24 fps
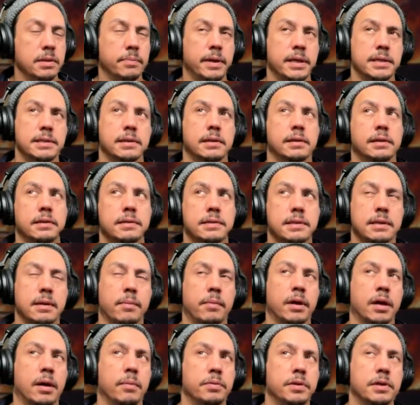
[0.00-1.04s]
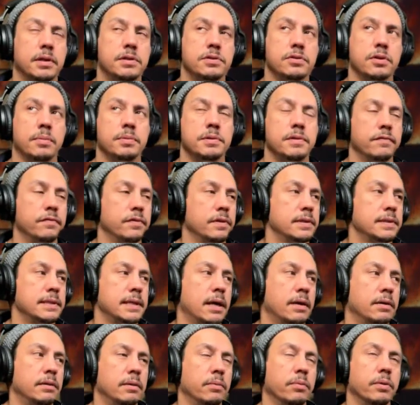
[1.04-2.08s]
So basically, it's coming up with the description for the
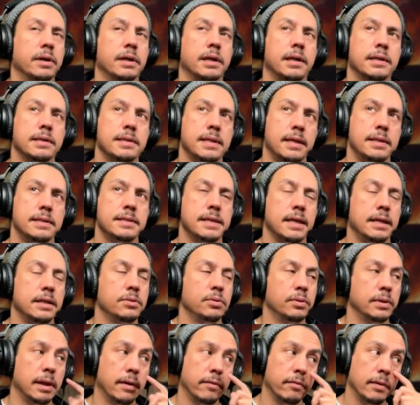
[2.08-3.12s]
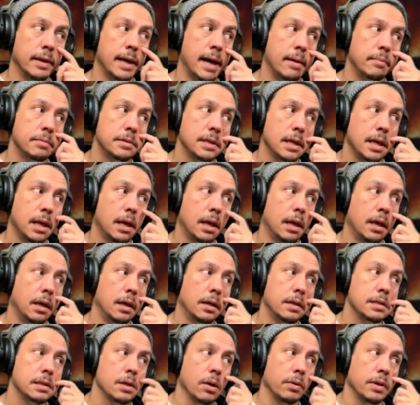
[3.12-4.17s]
sound that we're going to then send to 11 Labs.
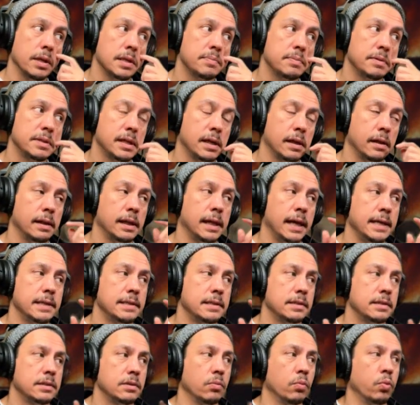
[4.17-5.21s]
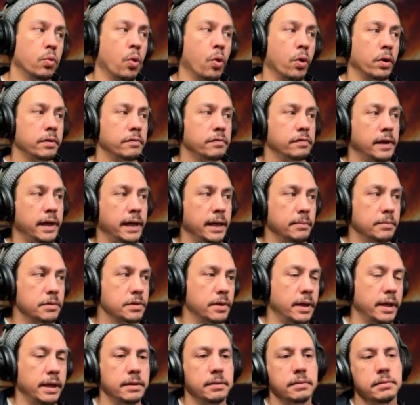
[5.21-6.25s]
So in this particular case, roaring
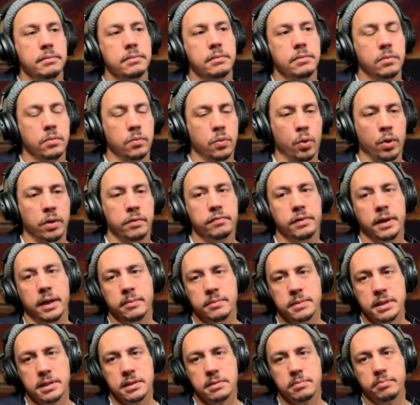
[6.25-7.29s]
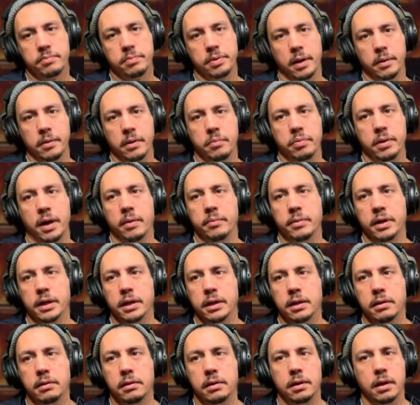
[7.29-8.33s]
flames, right? Roaring flames. It's probably the
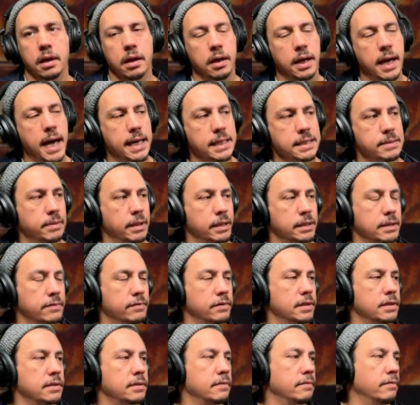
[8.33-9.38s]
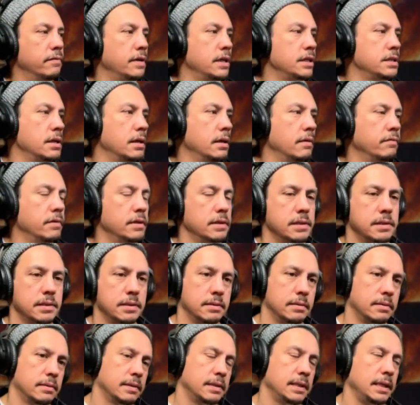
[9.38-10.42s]
primary aspect of
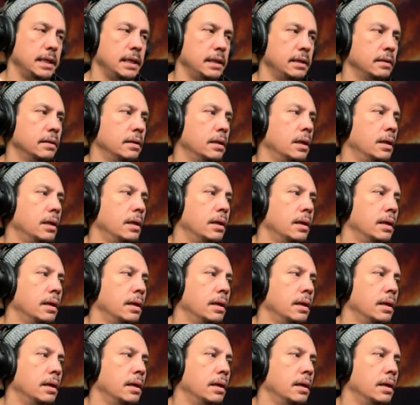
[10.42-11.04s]
this scene.